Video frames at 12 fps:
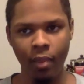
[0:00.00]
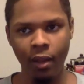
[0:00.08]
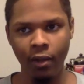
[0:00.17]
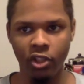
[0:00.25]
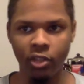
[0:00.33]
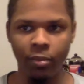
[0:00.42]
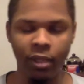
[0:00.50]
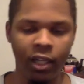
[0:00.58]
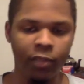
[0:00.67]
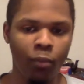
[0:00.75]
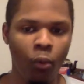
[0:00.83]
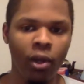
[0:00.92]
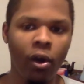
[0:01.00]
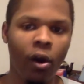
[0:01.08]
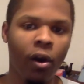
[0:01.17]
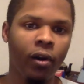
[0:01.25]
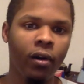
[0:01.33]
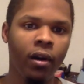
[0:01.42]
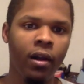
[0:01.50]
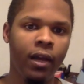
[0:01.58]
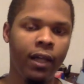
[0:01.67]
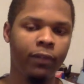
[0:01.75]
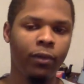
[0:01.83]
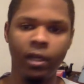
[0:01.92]
Just because point guard
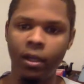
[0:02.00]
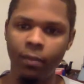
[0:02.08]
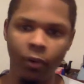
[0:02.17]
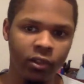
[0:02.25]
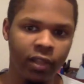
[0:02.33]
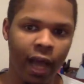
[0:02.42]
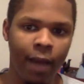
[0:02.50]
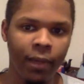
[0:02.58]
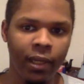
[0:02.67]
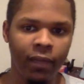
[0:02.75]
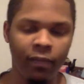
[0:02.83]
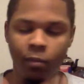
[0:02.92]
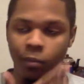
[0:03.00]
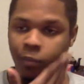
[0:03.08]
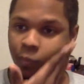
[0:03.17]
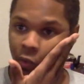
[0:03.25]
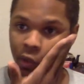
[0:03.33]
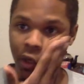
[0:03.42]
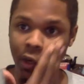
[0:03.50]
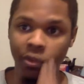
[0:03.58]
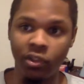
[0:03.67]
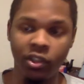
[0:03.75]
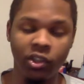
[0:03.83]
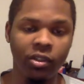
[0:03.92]
is one of the most dominant, you know,
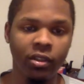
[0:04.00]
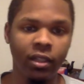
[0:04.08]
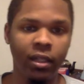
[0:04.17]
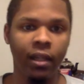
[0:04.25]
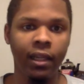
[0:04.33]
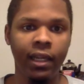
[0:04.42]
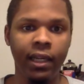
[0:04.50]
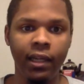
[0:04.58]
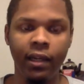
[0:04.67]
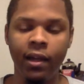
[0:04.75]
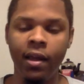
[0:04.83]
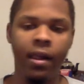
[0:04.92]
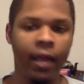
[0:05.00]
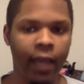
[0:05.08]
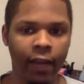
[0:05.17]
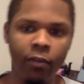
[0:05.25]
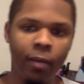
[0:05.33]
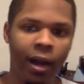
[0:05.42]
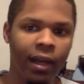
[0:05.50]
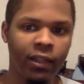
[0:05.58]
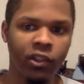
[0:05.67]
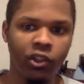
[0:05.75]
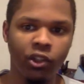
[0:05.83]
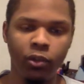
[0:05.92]
positions in the league. Everybody can
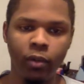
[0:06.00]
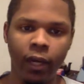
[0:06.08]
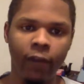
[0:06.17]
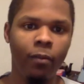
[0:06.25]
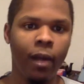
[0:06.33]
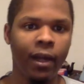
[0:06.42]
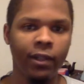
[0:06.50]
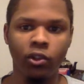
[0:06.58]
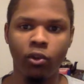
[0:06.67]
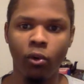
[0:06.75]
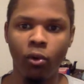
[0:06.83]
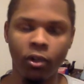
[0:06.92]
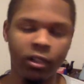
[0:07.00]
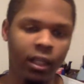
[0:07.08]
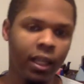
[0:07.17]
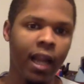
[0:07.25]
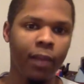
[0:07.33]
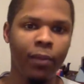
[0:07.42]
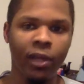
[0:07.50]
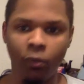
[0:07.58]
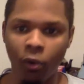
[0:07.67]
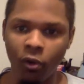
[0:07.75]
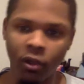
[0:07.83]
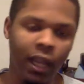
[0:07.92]
shoot. Everybody can score. There's a lot of pick and
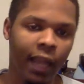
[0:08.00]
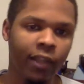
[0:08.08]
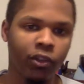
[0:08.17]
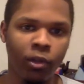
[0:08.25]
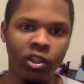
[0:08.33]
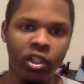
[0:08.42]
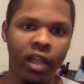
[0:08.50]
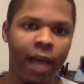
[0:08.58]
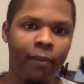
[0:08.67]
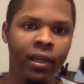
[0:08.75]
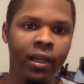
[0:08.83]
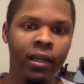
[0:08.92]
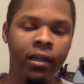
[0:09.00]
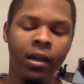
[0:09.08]
roll and a lot of switching happening.